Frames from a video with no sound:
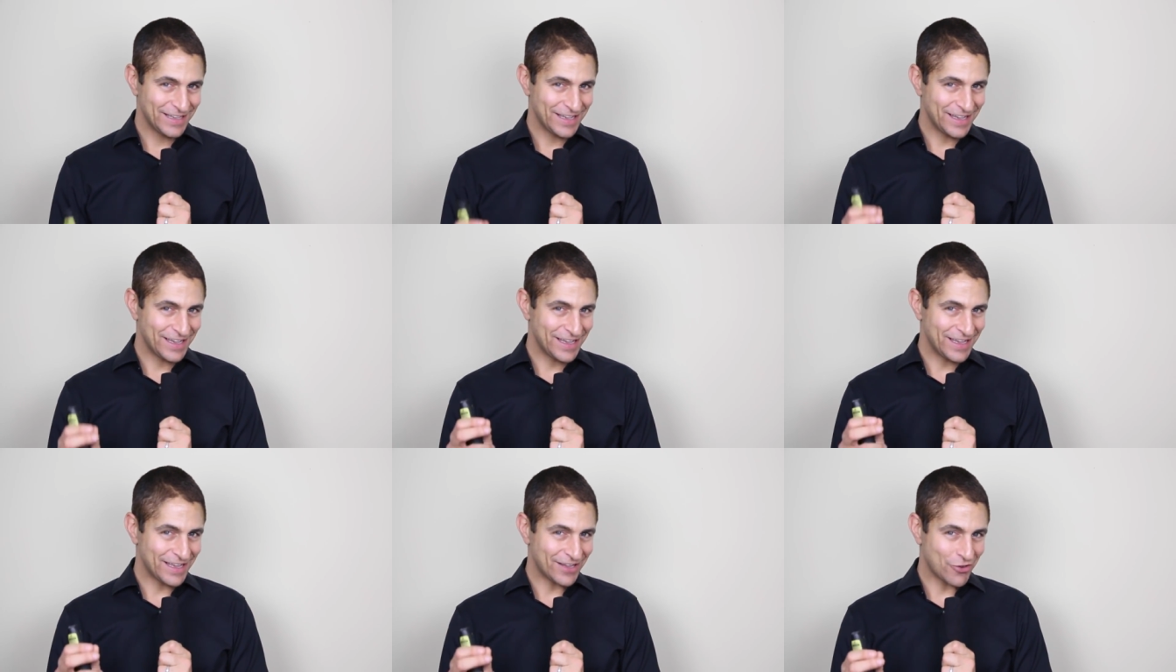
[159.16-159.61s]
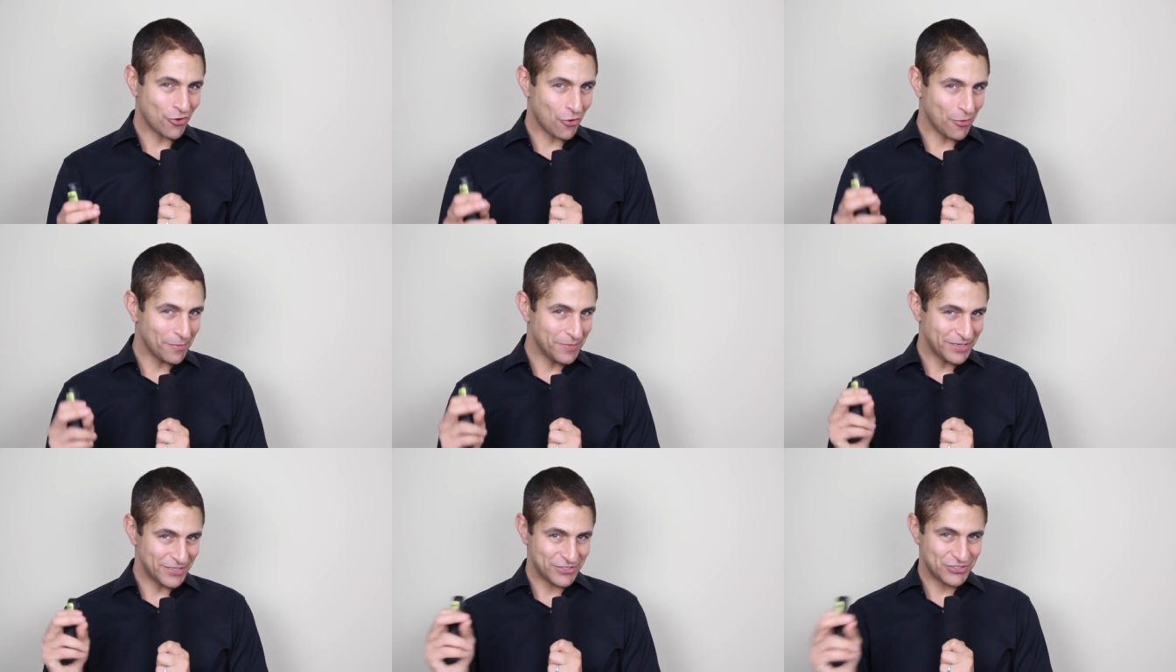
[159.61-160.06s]

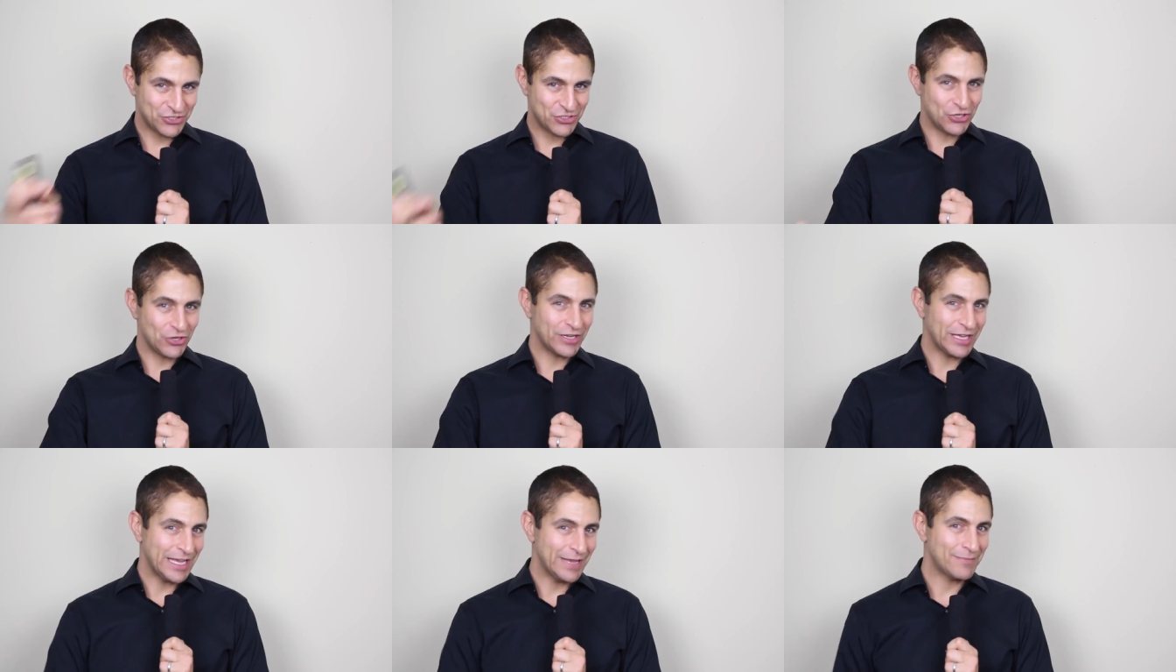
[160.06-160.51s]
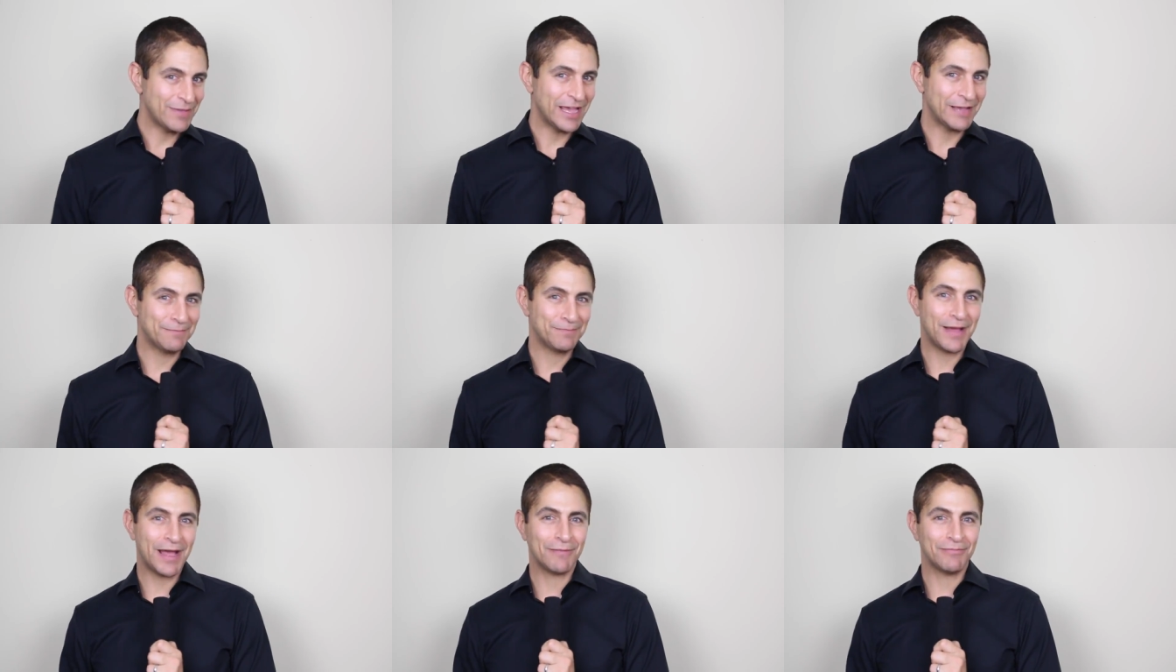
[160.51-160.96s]
Goldman took
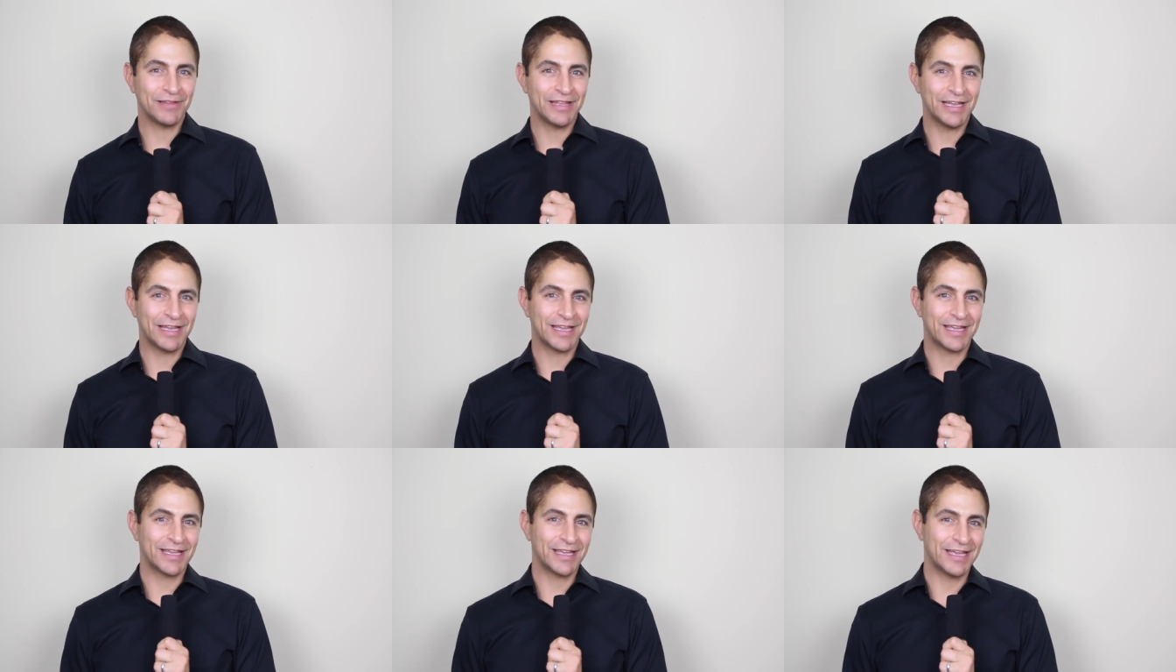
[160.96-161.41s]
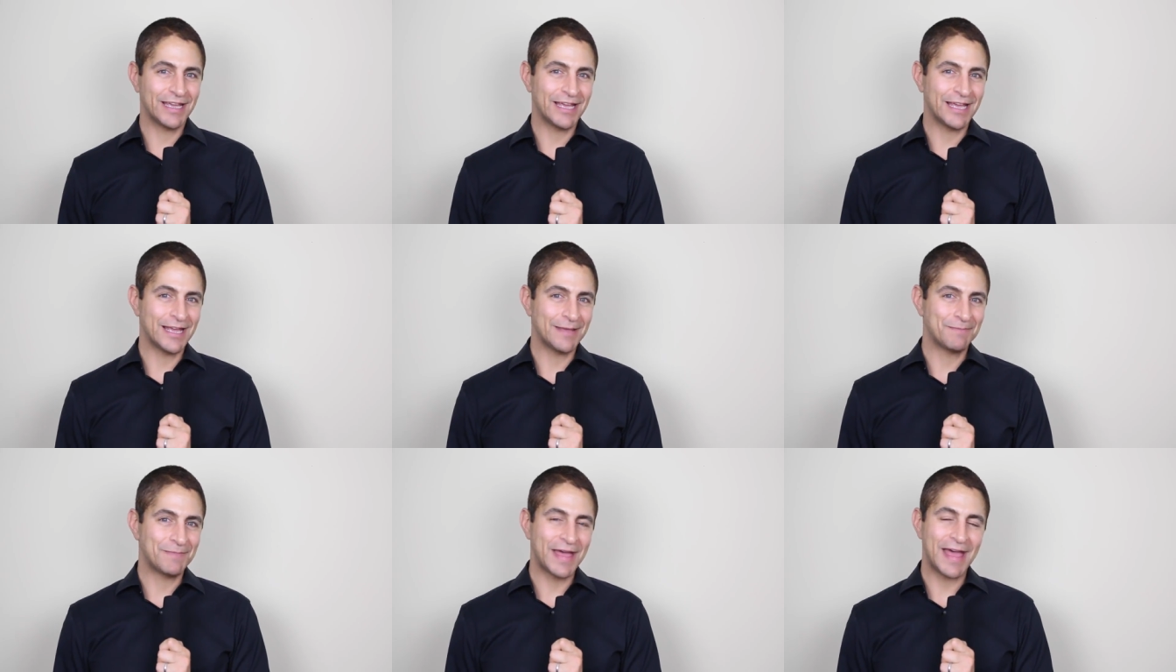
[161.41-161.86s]
eBay public
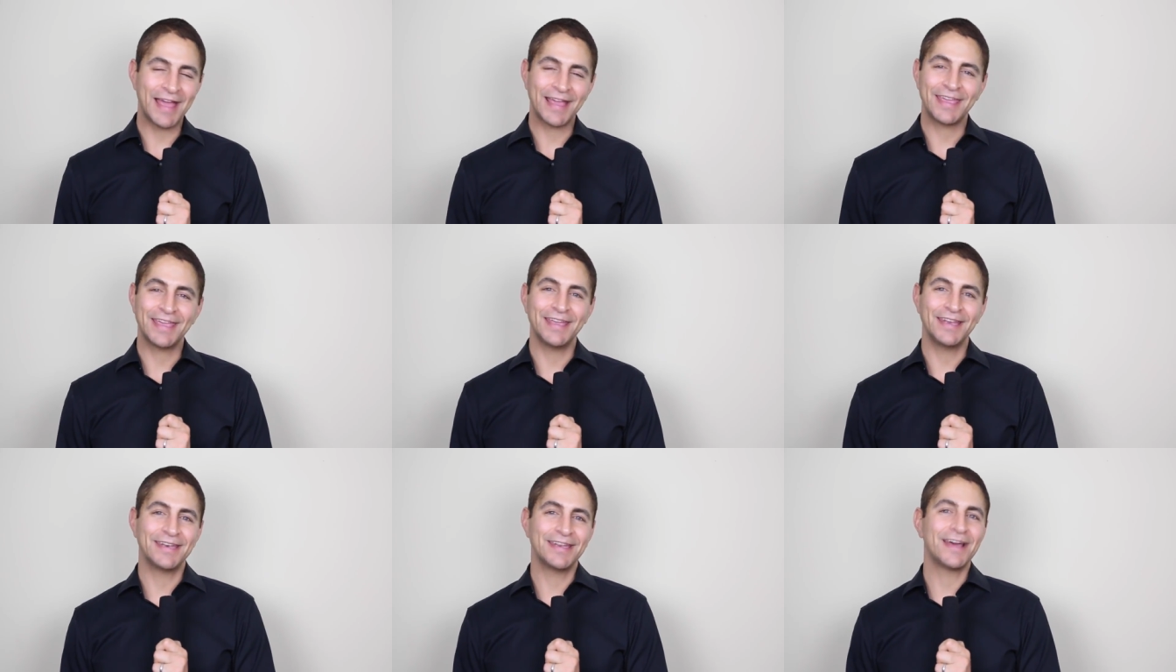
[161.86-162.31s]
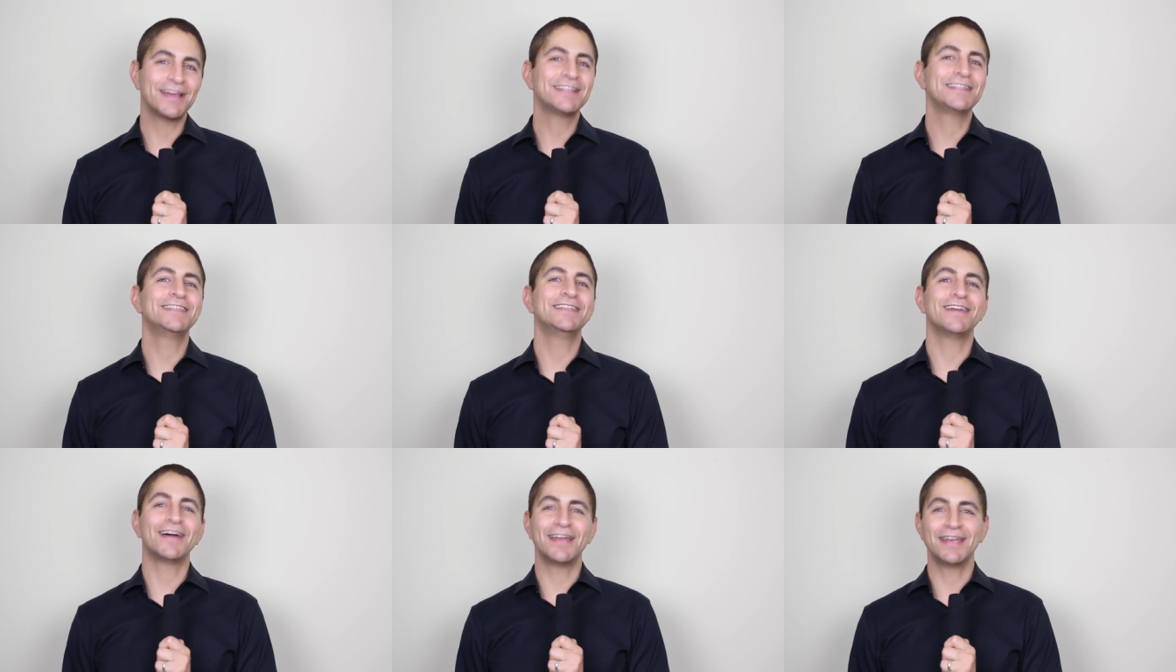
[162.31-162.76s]
back in
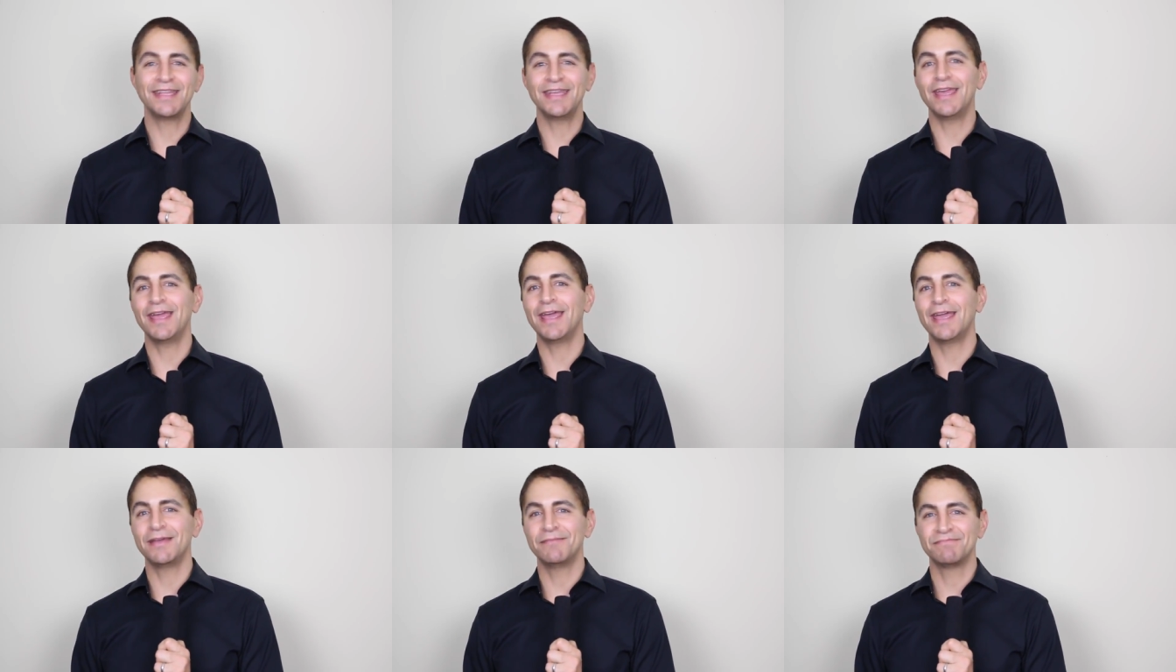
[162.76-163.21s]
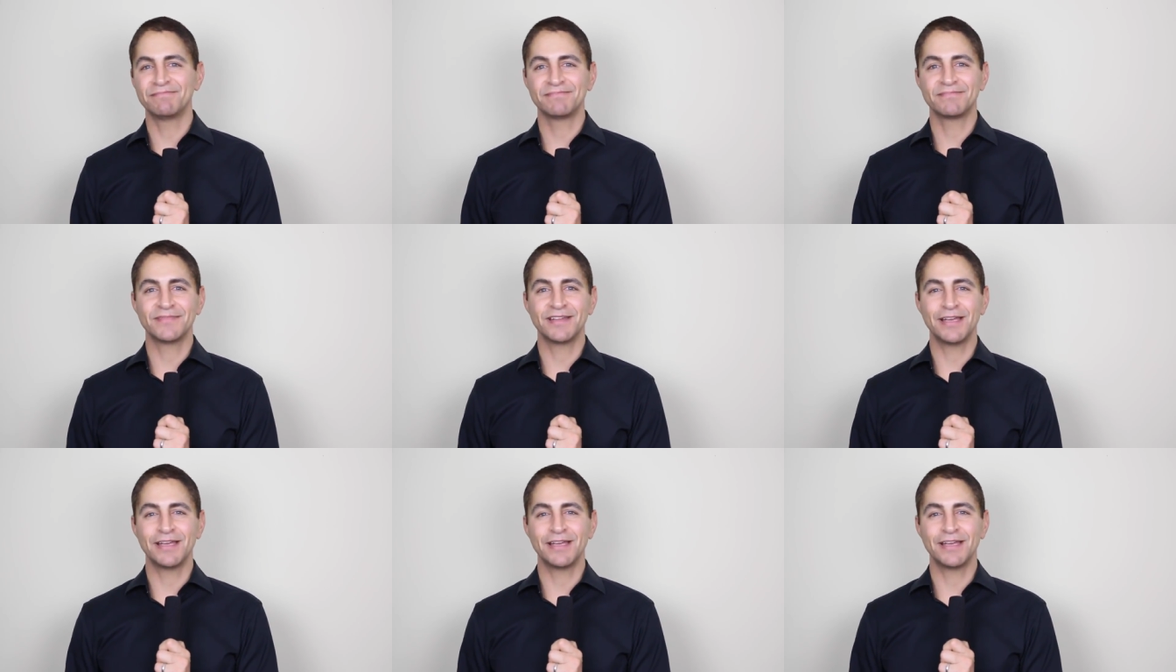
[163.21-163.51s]
1998,